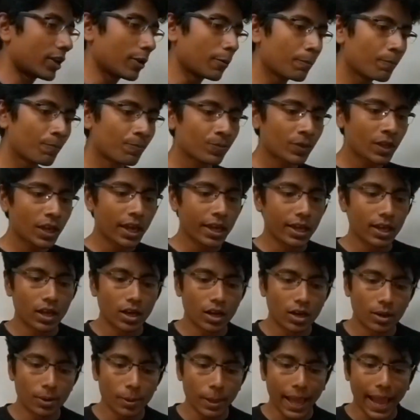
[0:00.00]
1.
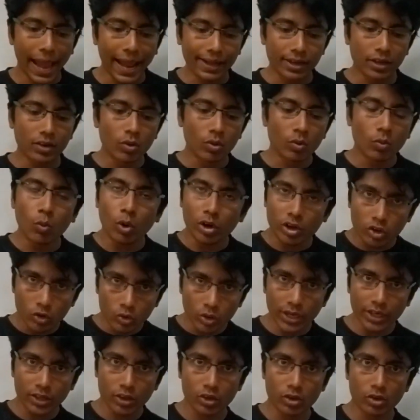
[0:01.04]
And what
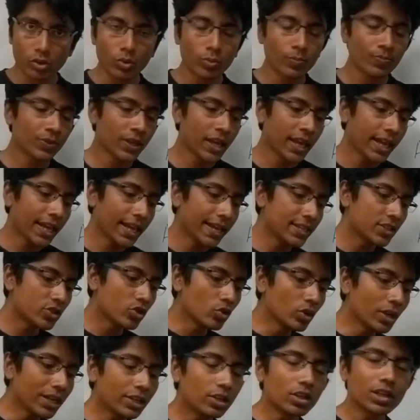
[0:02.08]
you need to do
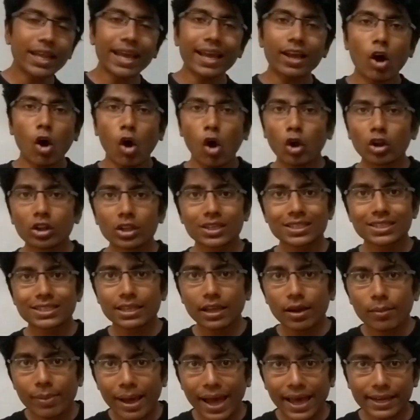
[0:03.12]
is you need to take all the
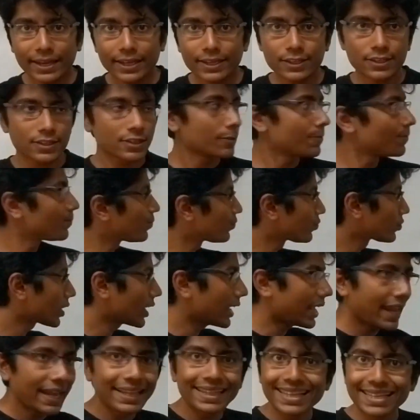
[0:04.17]
subarrays
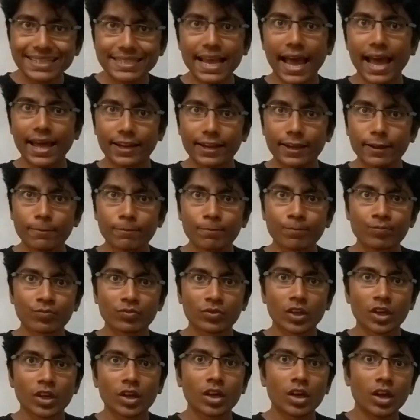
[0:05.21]
in this array
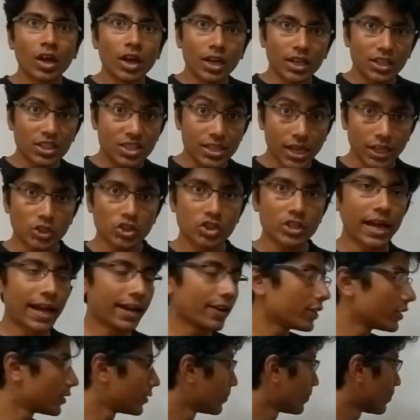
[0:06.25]
such
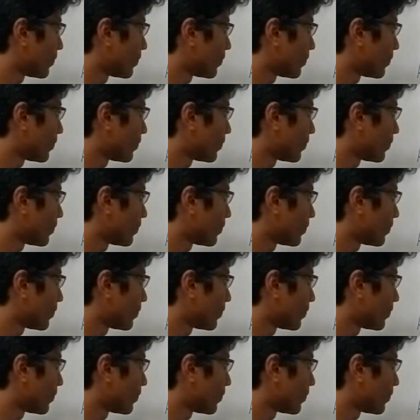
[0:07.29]
that